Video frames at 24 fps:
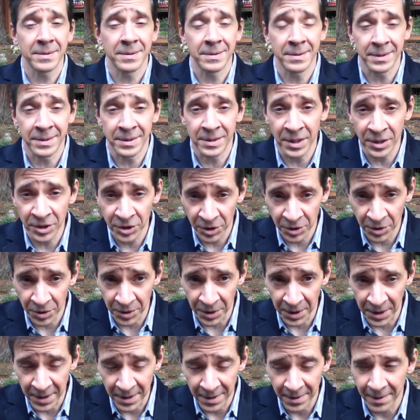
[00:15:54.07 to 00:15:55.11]

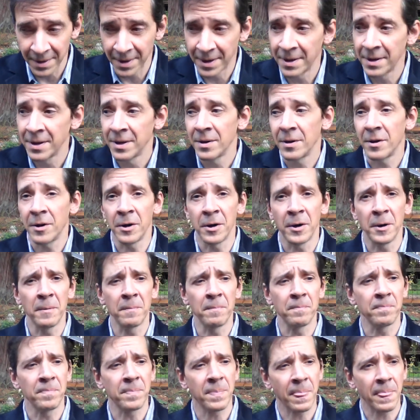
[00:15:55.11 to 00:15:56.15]
Additionally,
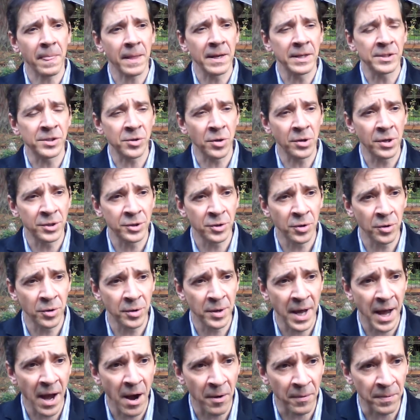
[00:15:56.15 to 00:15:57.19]
it's going to
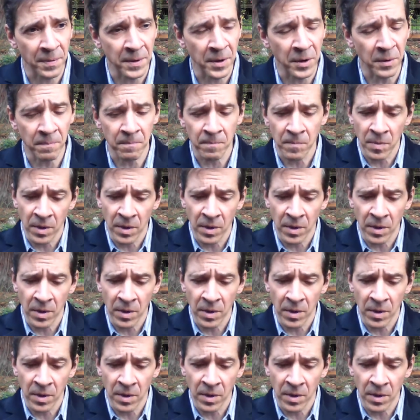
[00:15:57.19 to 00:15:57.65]
turn out that